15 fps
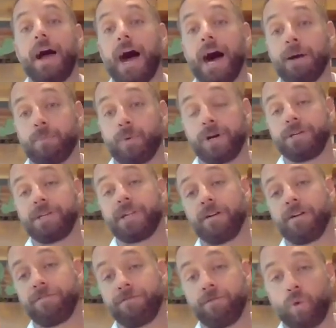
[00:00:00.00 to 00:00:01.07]
upwards
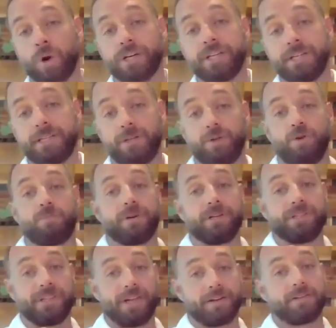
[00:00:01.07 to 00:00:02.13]
of
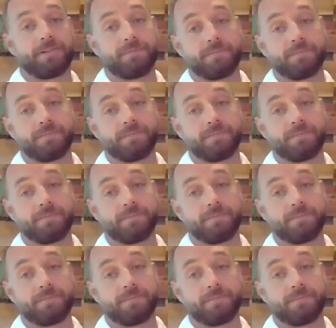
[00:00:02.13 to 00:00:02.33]
42%.